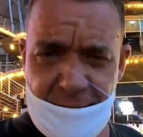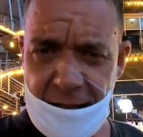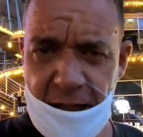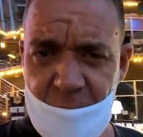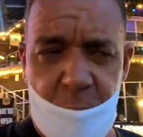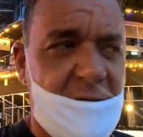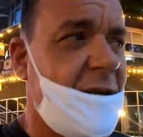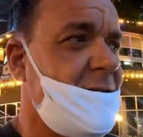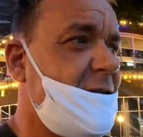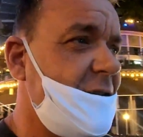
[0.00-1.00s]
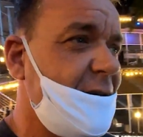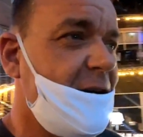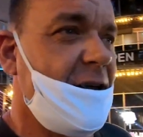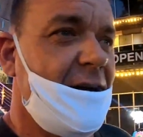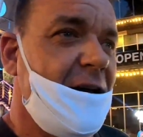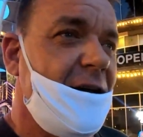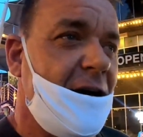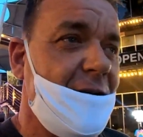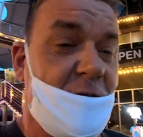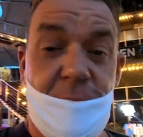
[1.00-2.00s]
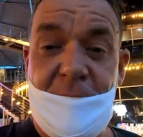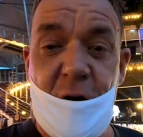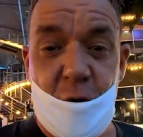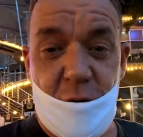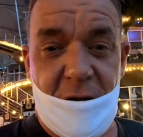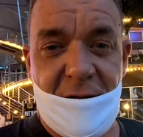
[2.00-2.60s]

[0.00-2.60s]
Thai rum tasting and some food.